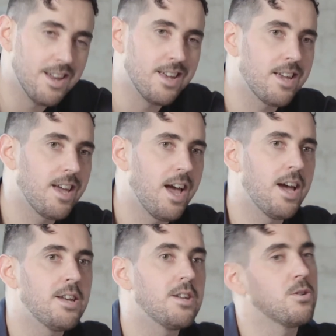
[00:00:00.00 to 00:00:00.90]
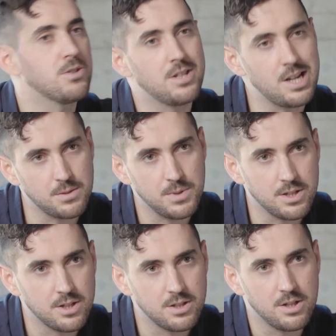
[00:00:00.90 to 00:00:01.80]
and it can cause a
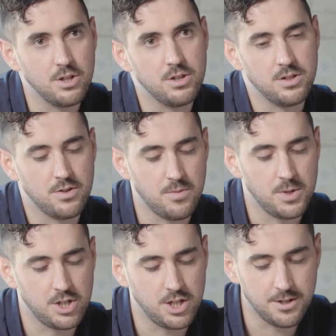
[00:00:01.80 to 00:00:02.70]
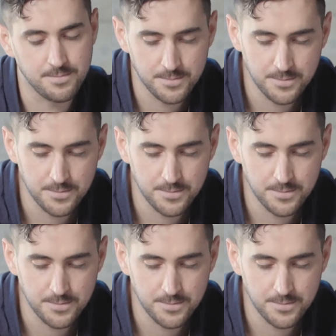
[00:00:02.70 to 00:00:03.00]
detriment to the usage of your machine.